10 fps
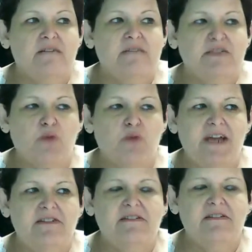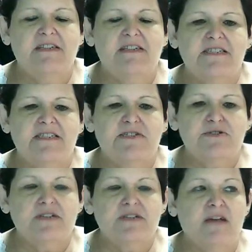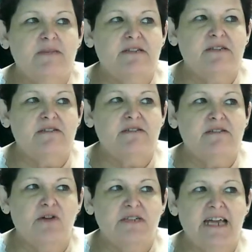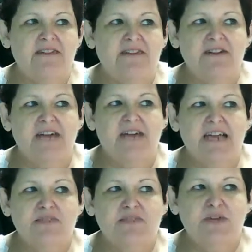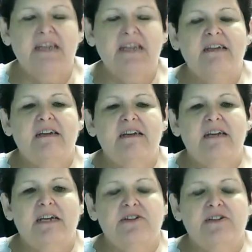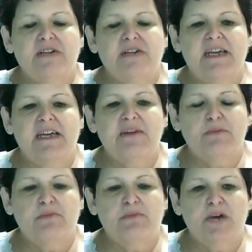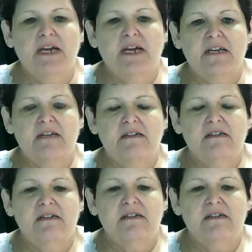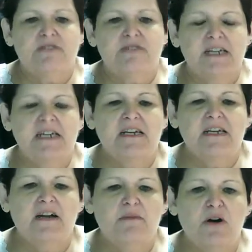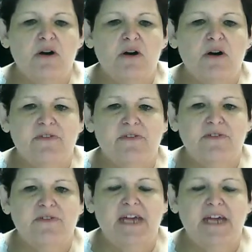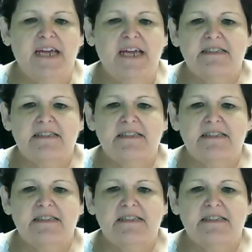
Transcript: He's waiting. His sister's going down there next week, and going to give him a break so that he can come home for a few days.